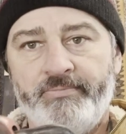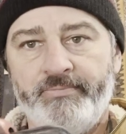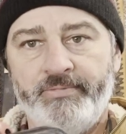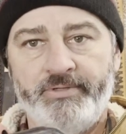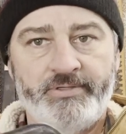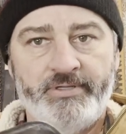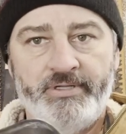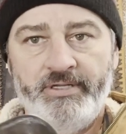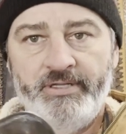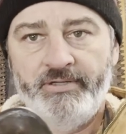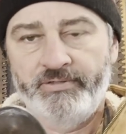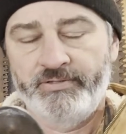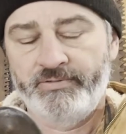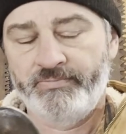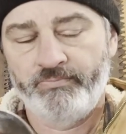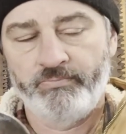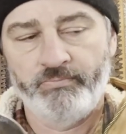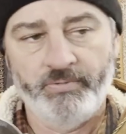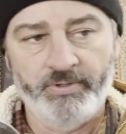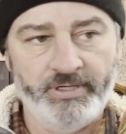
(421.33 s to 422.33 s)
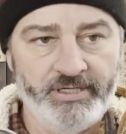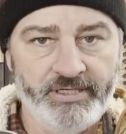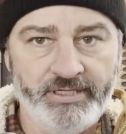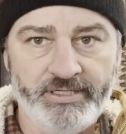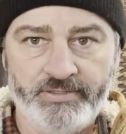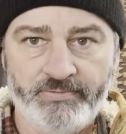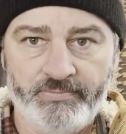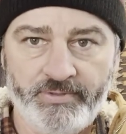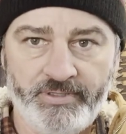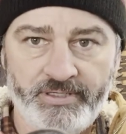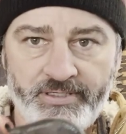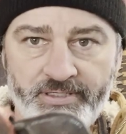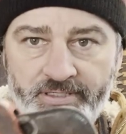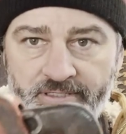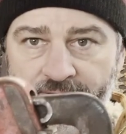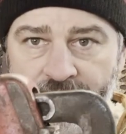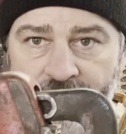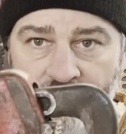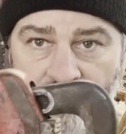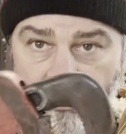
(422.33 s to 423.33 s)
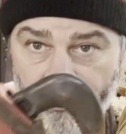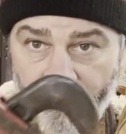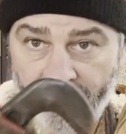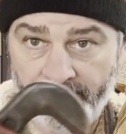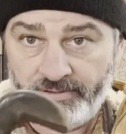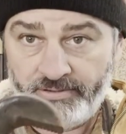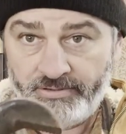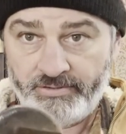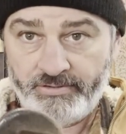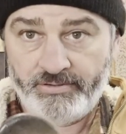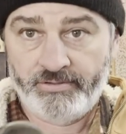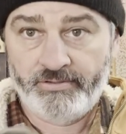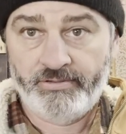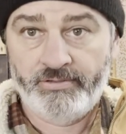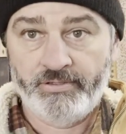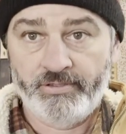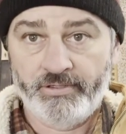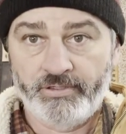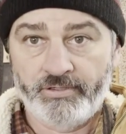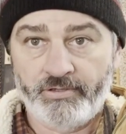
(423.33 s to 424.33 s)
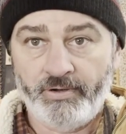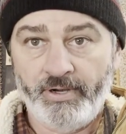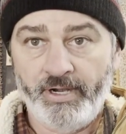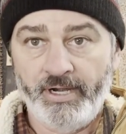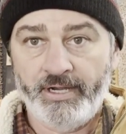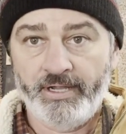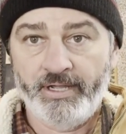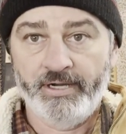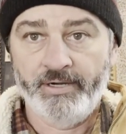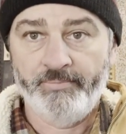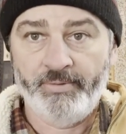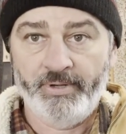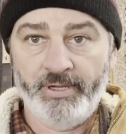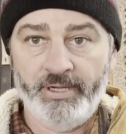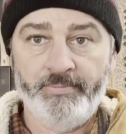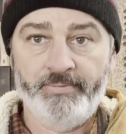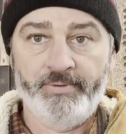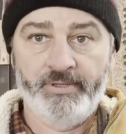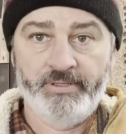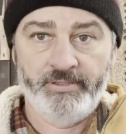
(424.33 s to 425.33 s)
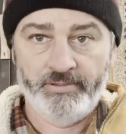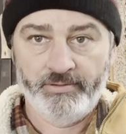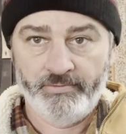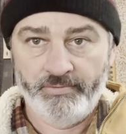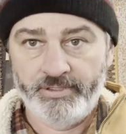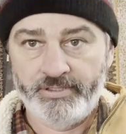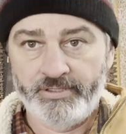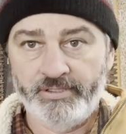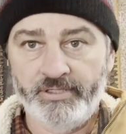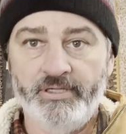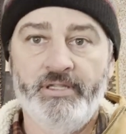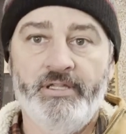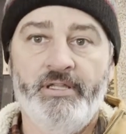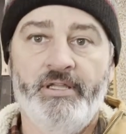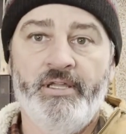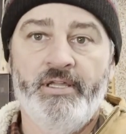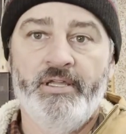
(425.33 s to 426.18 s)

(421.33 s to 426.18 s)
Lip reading: it's what it is to crank on a pipe originally.